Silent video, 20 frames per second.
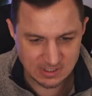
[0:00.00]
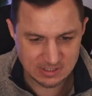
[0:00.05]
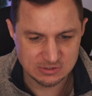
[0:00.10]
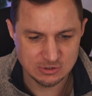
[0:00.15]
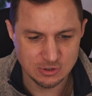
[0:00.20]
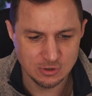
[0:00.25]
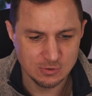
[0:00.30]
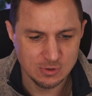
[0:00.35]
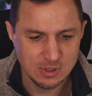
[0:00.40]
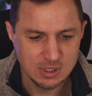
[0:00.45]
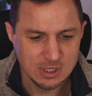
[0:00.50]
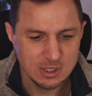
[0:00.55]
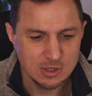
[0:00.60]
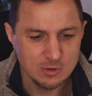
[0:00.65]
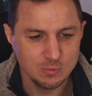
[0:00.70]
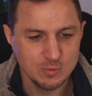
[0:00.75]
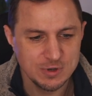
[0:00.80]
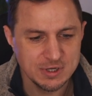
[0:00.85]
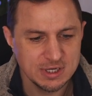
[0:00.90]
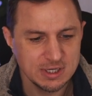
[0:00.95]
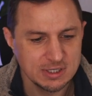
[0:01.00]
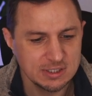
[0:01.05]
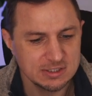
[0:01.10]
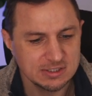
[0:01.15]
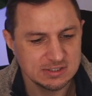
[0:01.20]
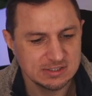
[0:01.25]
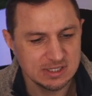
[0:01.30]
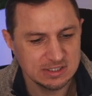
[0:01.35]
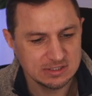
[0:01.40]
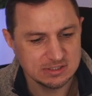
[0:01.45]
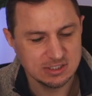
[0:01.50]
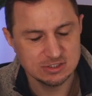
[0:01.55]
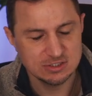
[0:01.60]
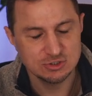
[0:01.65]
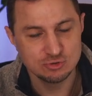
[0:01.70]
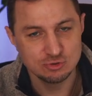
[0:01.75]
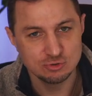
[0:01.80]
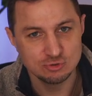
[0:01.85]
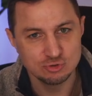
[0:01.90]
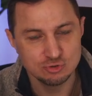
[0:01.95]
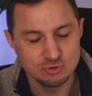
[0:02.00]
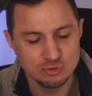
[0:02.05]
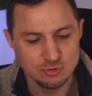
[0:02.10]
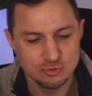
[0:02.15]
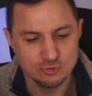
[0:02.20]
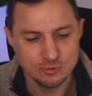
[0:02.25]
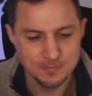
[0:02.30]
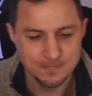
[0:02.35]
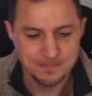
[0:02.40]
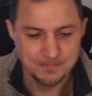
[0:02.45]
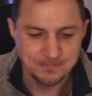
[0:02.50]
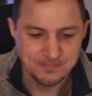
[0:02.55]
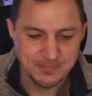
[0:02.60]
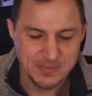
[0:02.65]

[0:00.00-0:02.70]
So we can set that to true,